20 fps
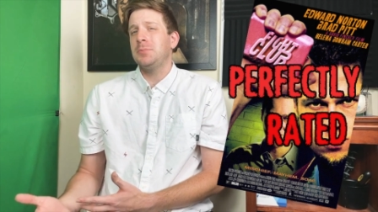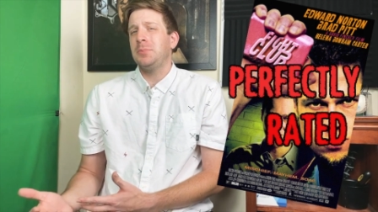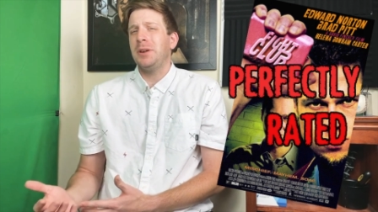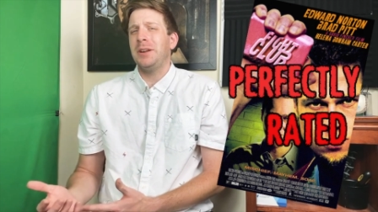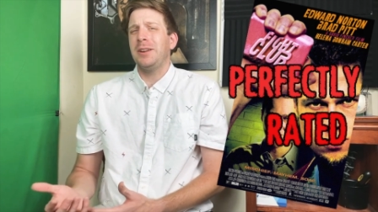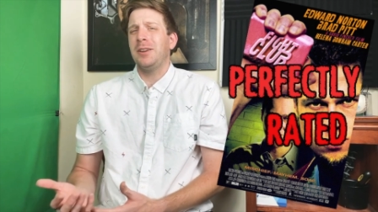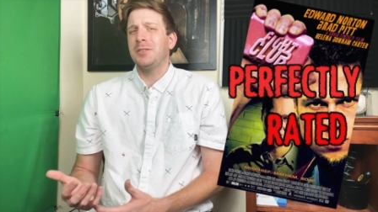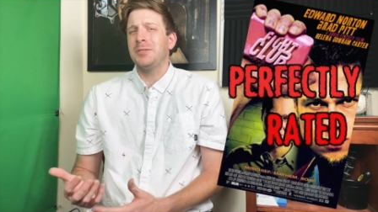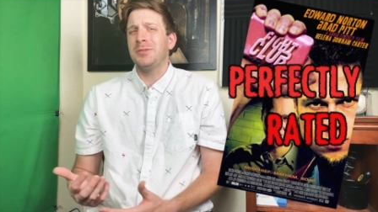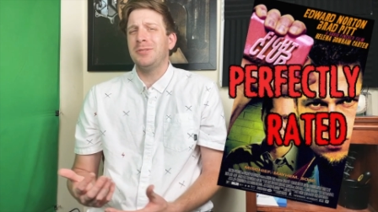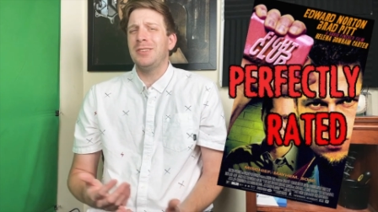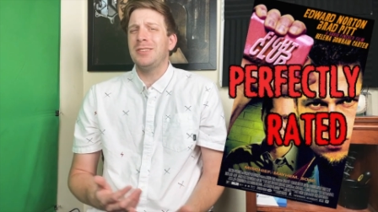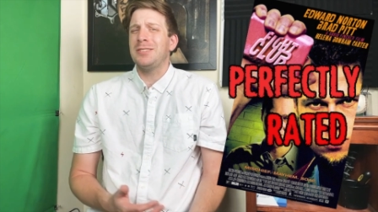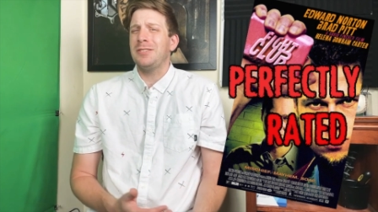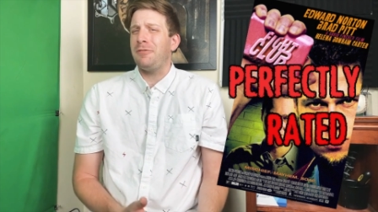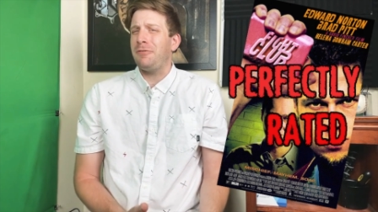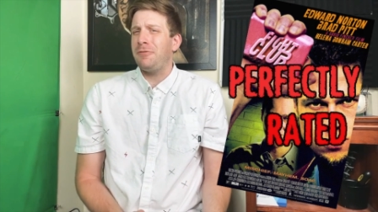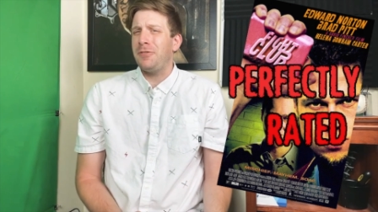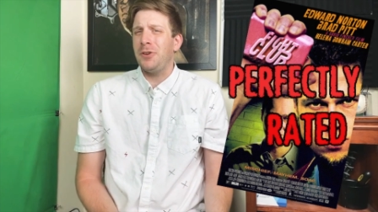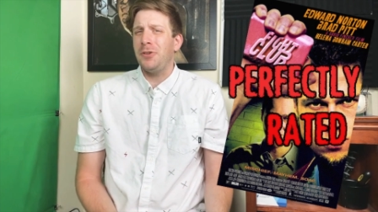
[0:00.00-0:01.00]
but it also
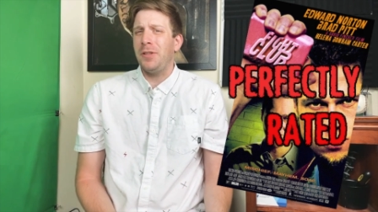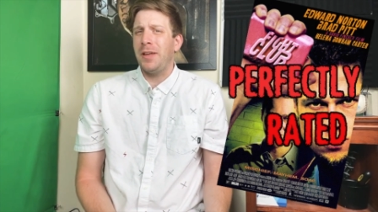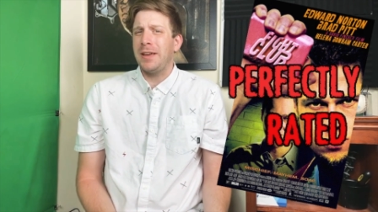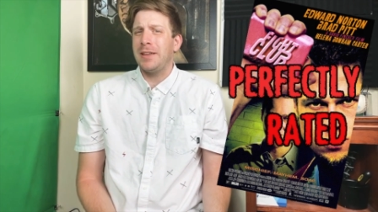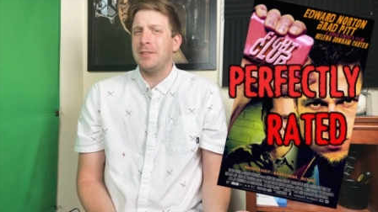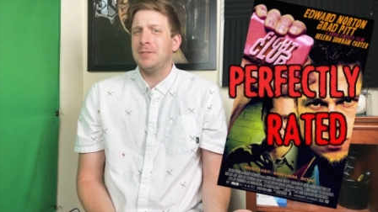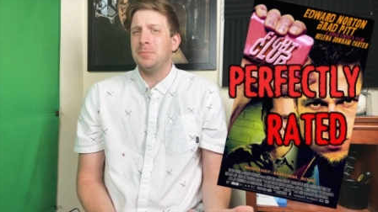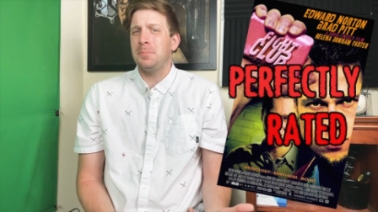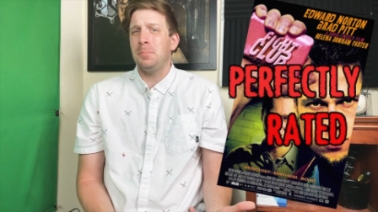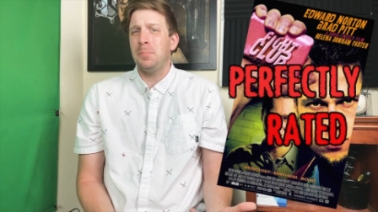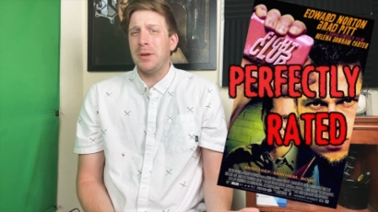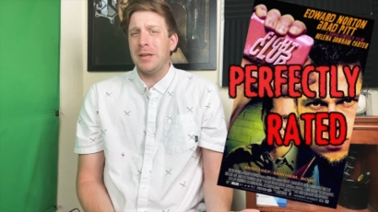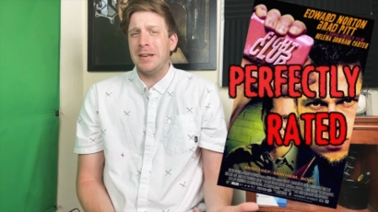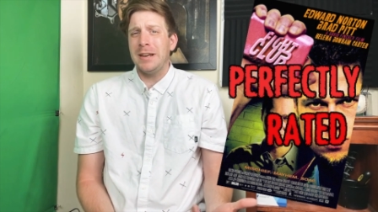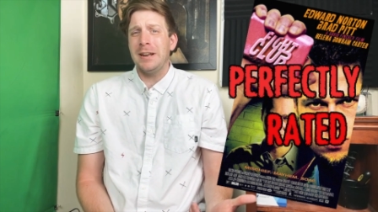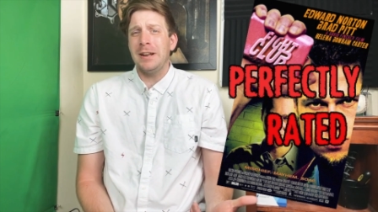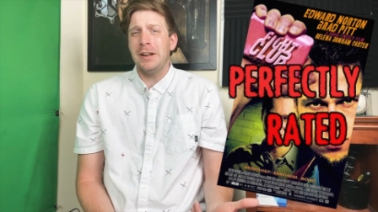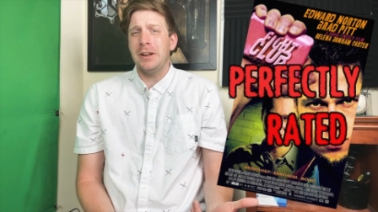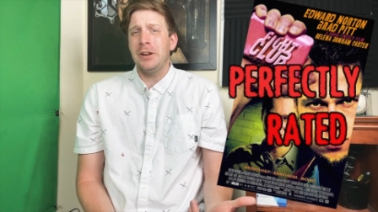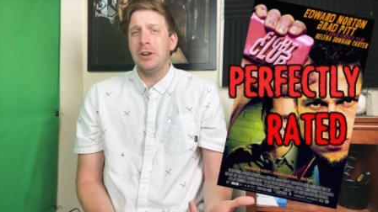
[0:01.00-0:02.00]
doesn't feel like it's
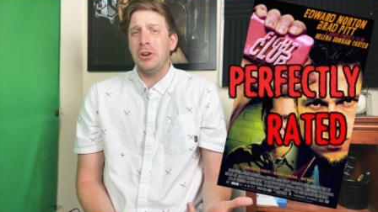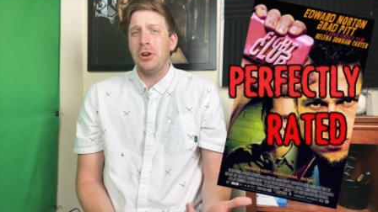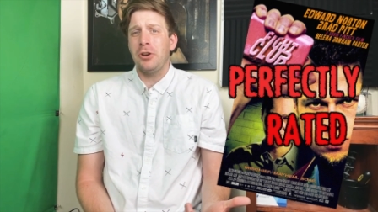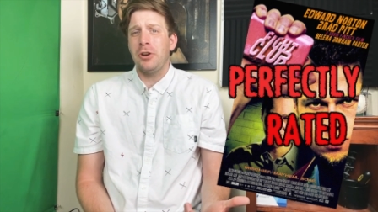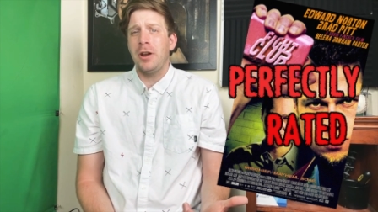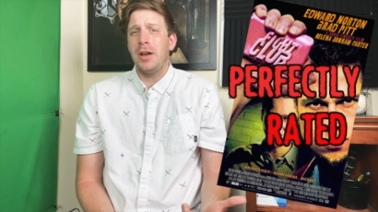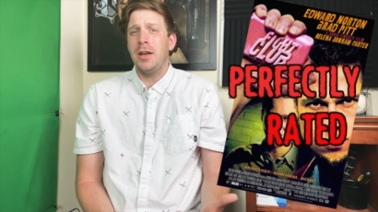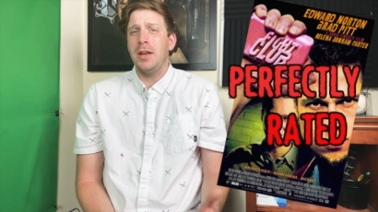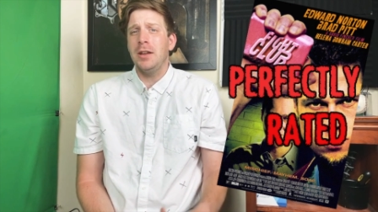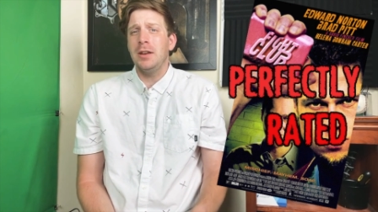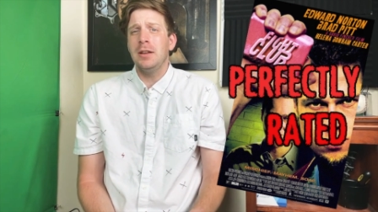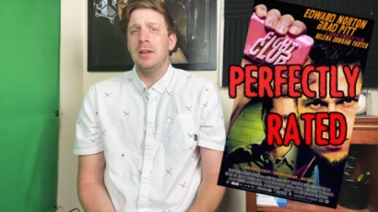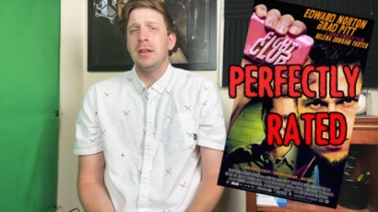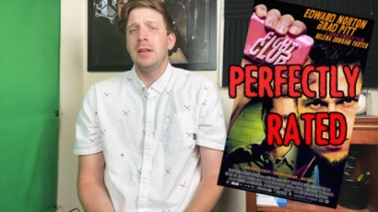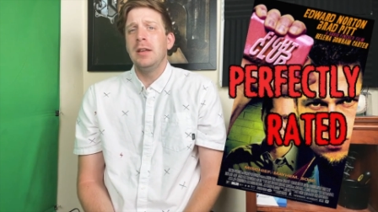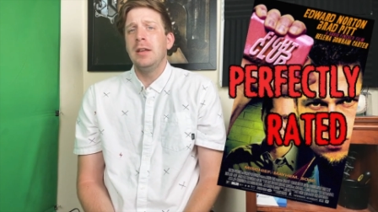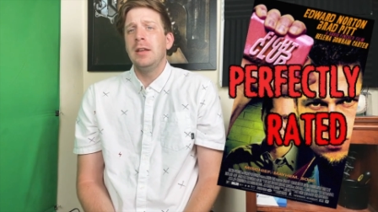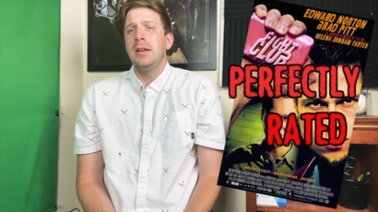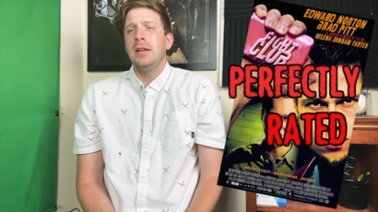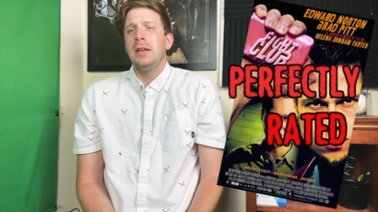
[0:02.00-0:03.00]
beating it into your head.
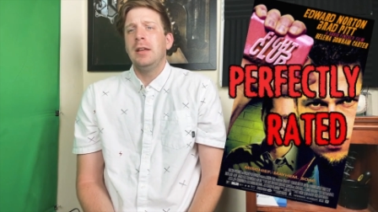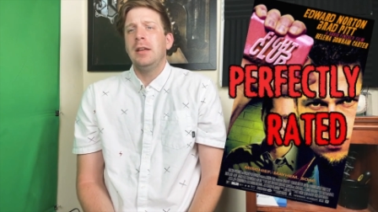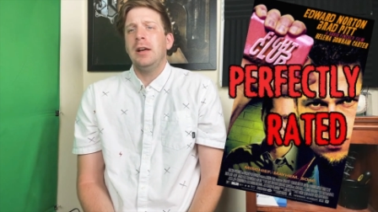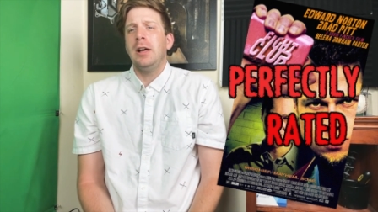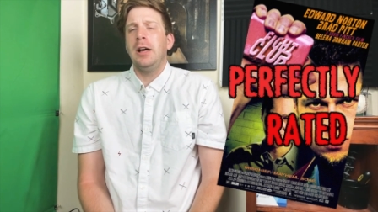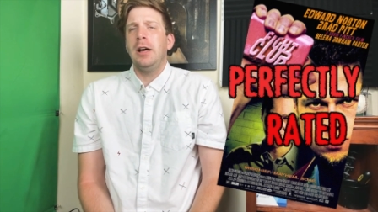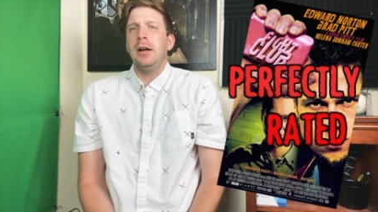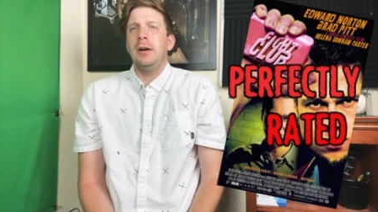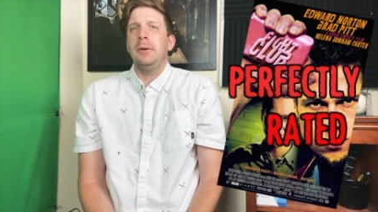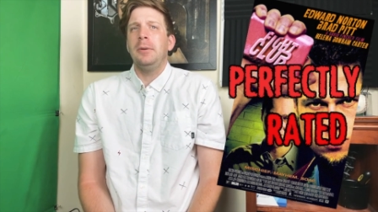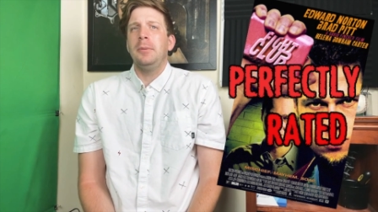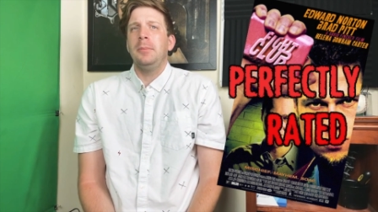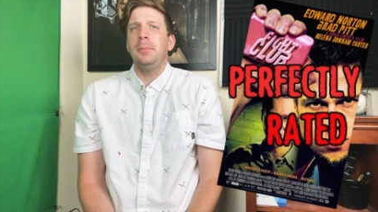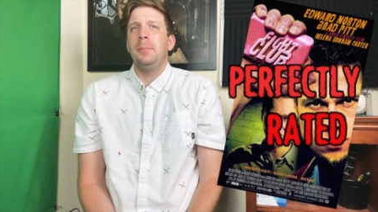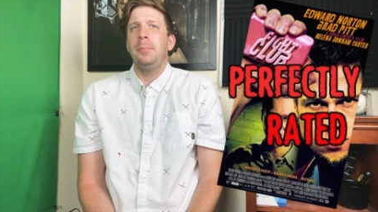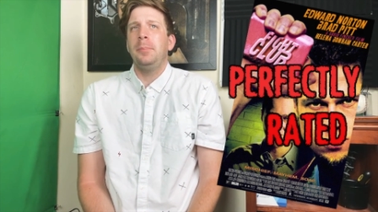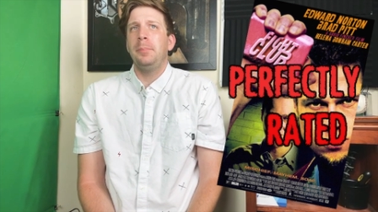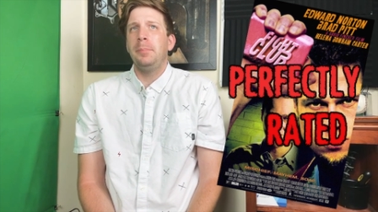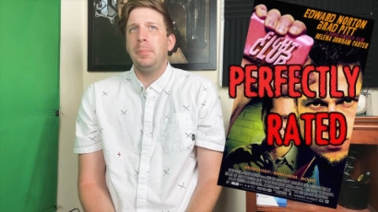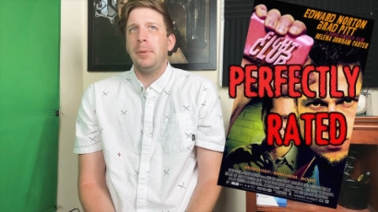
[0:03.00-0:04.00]
Uh,
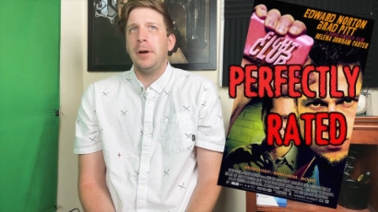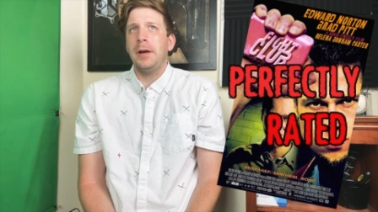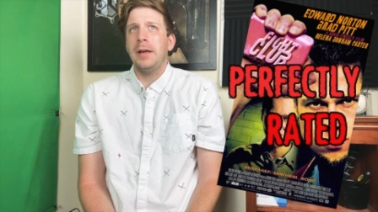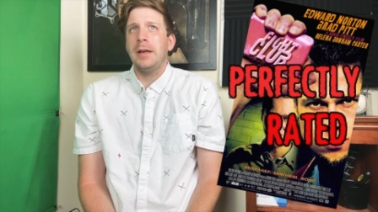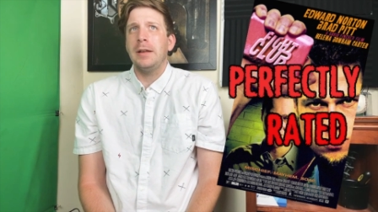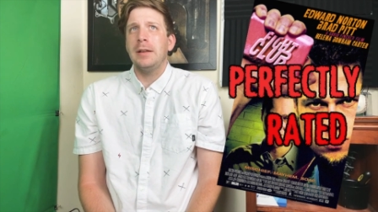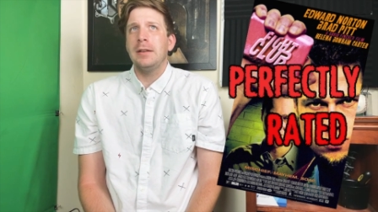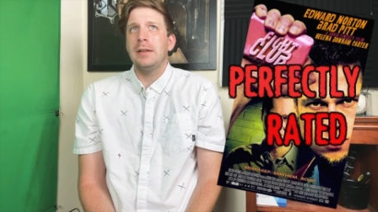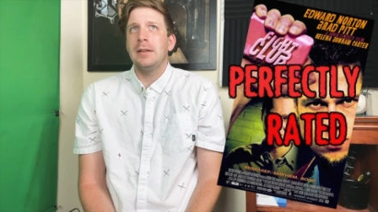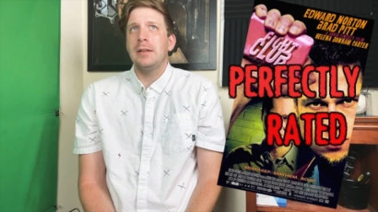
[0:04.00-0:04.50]
but